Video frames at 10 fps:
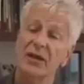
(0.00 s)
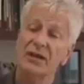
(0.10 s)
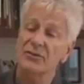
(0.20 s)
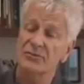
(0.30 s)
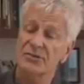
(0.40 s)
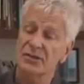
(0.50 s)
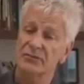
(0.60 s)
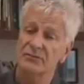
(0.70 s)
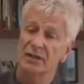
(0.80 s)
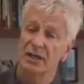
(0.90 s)
And
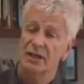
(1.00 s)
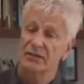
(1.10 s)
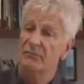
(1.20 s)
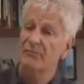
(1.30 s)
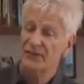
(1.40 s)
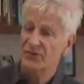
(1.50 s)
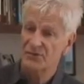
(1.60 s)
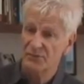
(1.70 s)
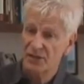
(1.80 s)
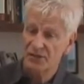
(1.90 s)
also, the
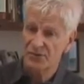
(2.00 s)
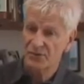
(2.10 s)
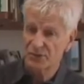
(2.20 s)
methods we use,